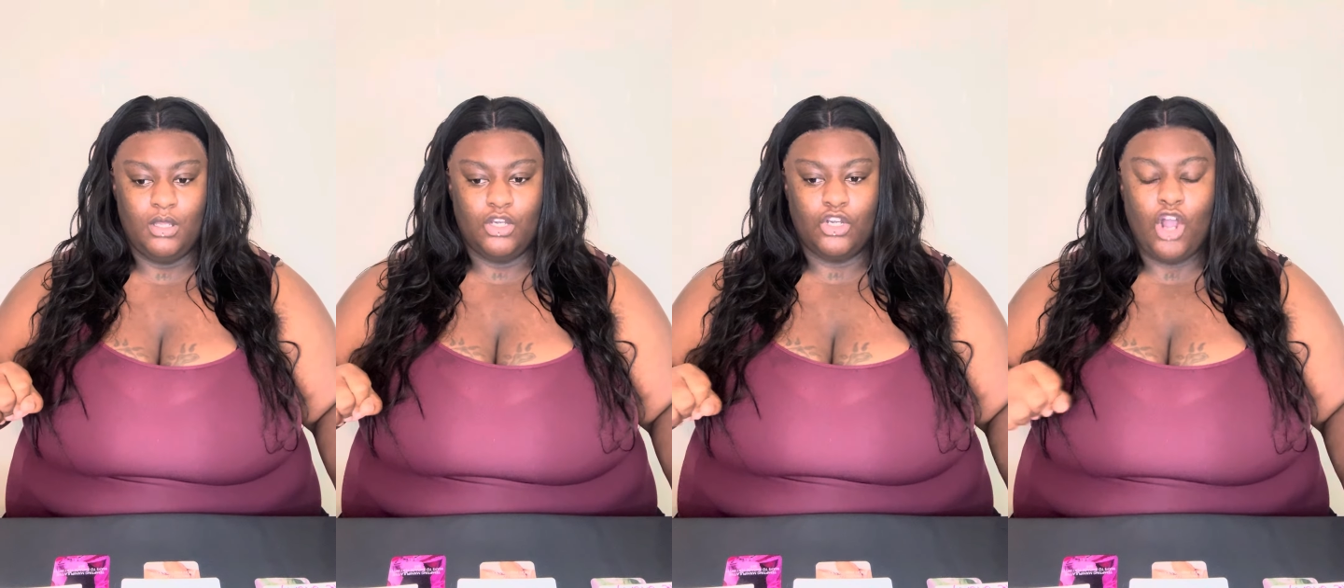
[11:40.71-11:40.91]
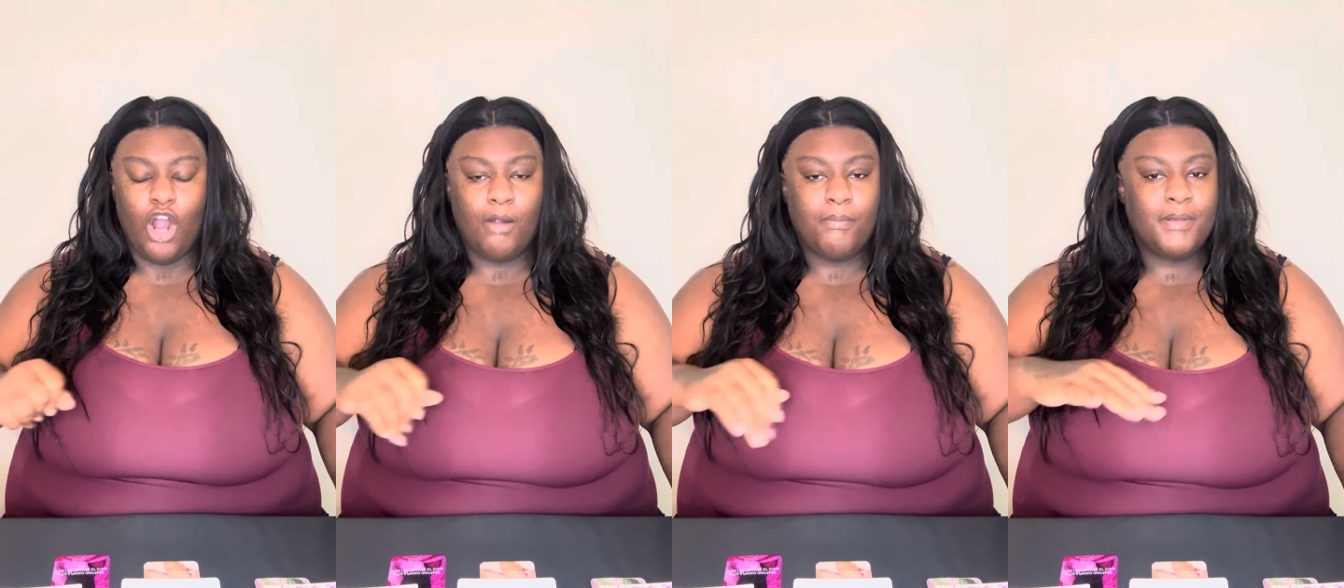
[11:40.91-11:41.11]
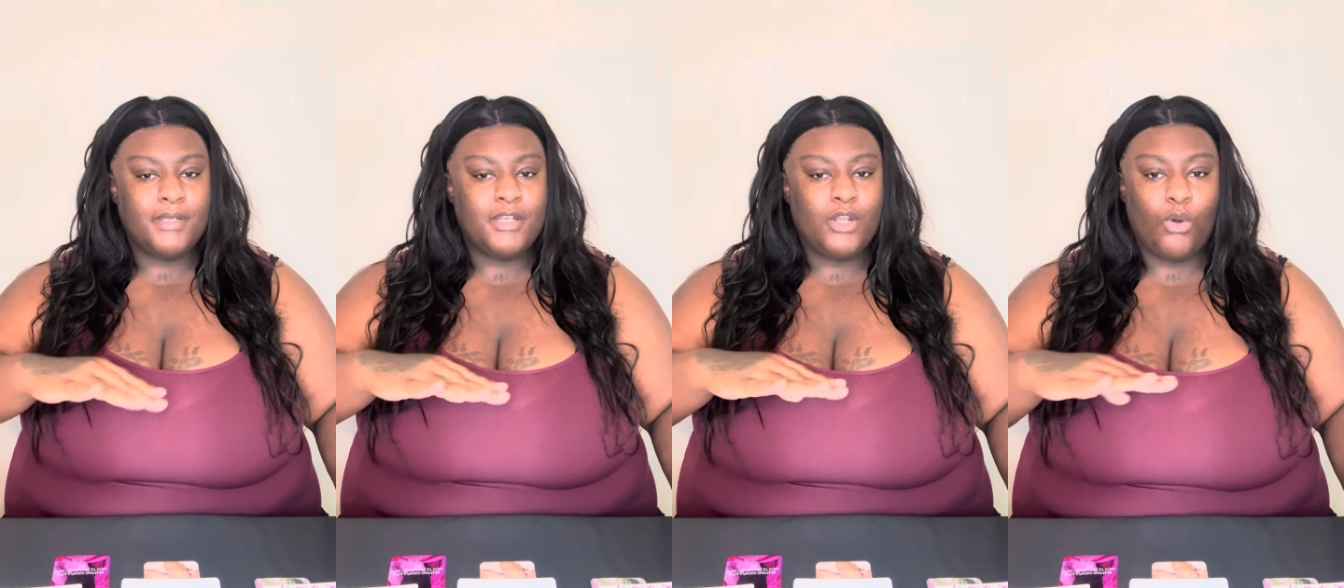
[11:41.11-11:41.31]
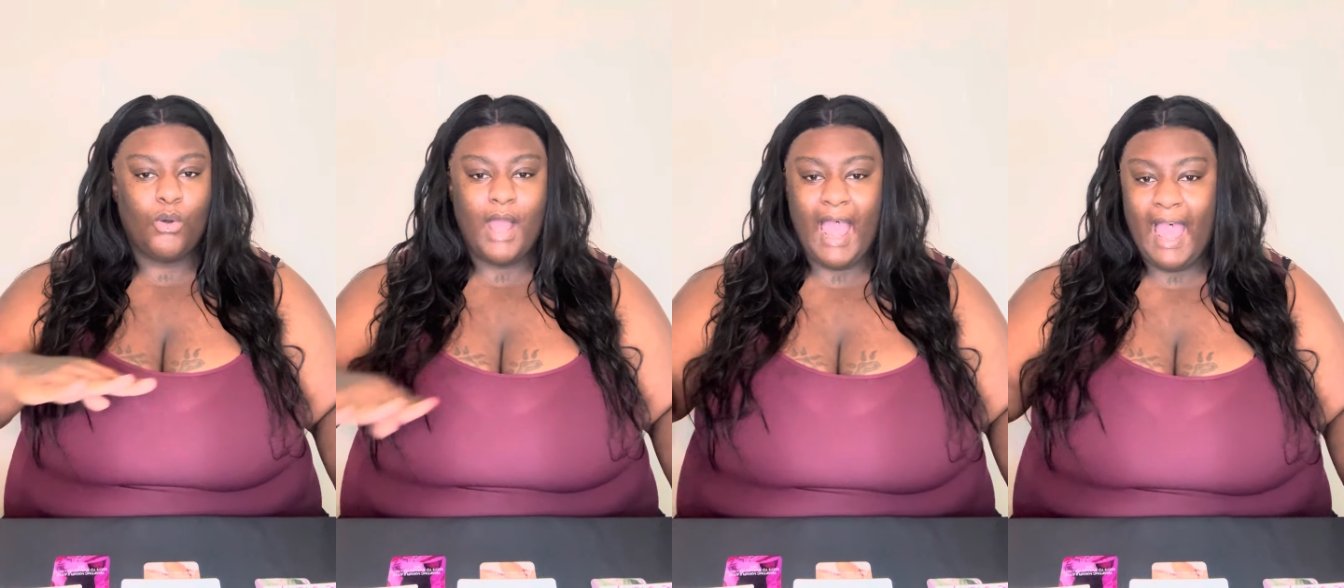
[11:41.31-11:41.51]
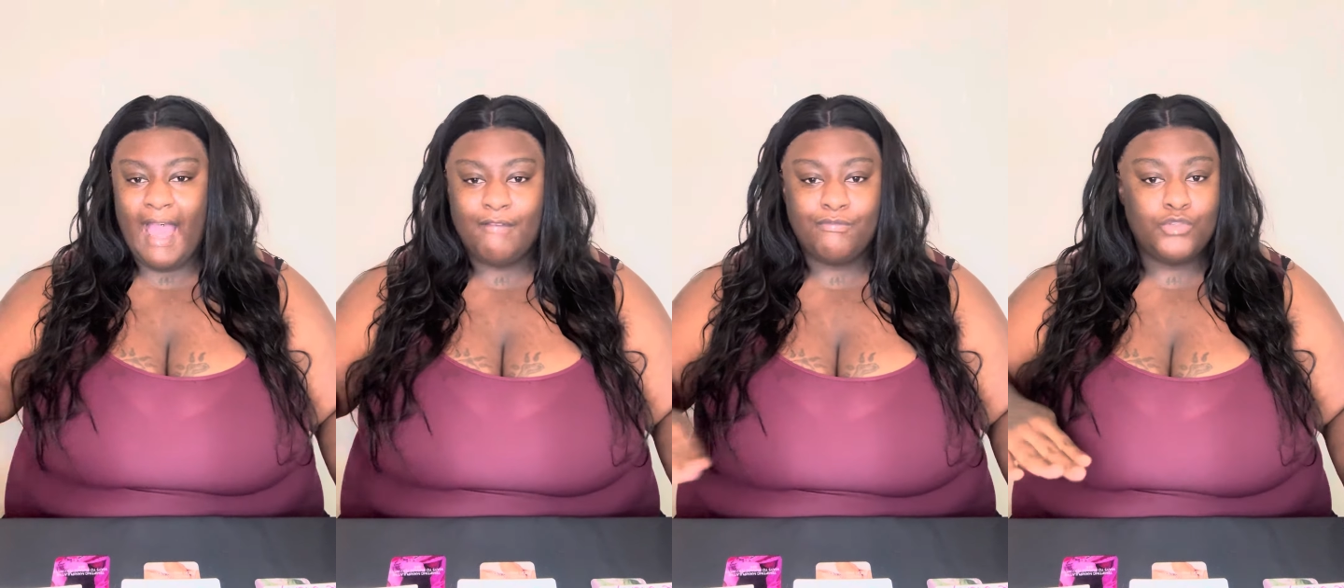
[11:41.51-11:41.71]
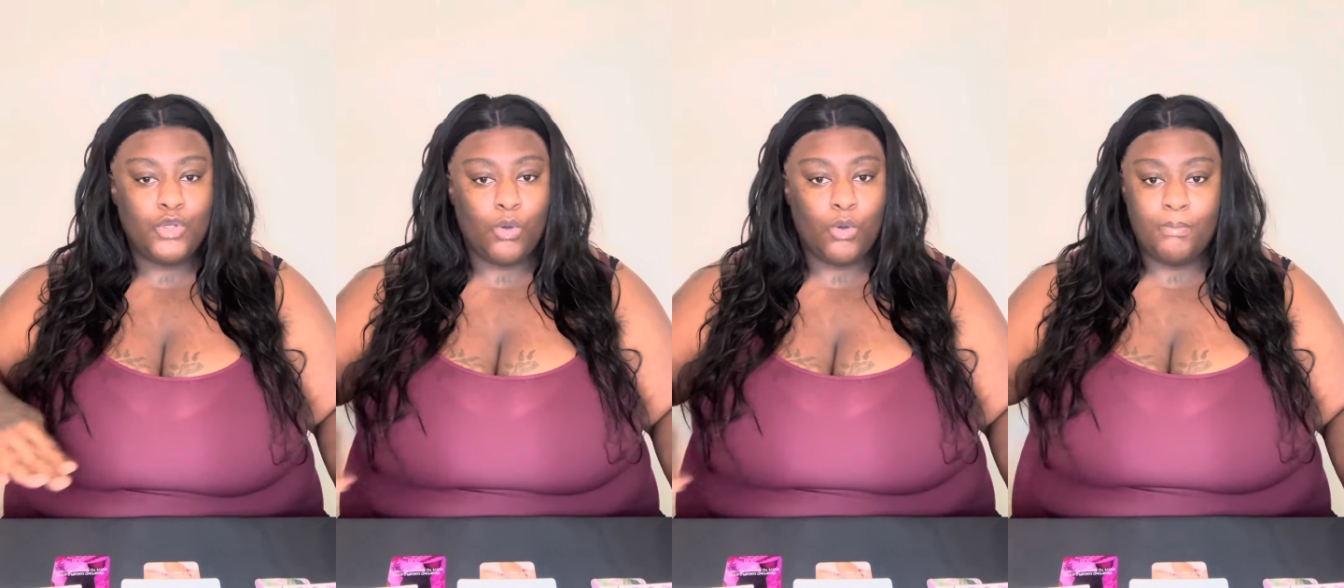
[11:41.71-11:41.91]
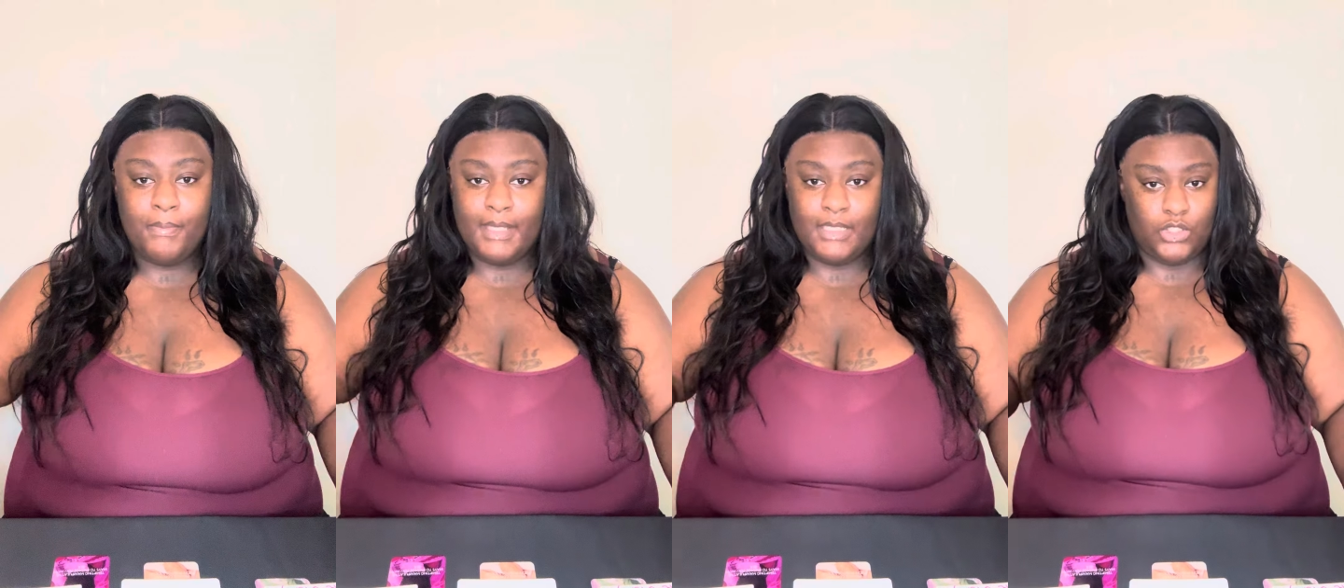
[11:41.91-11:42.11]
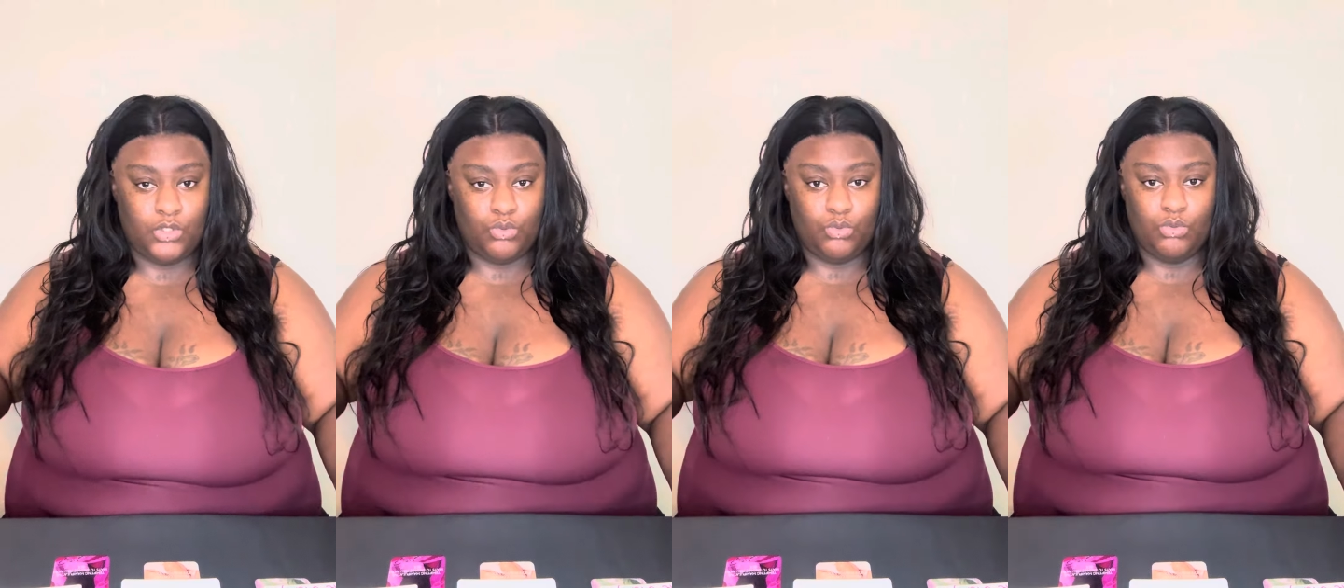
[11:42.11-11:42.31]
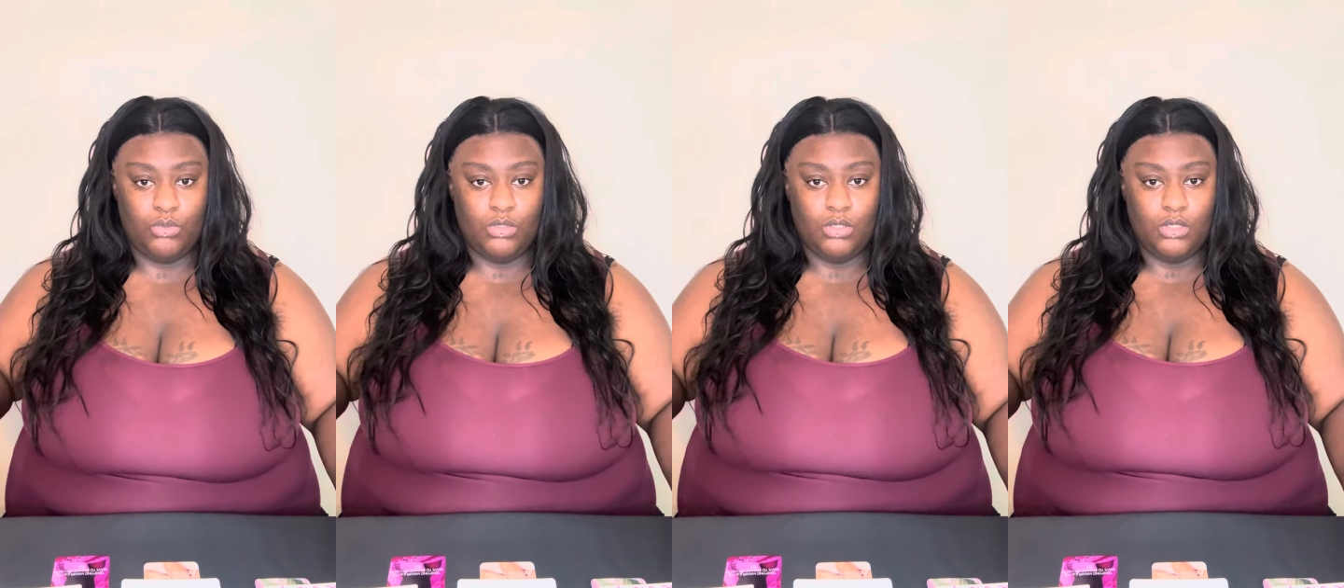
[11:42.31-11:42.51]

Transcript: karma don't have no menu.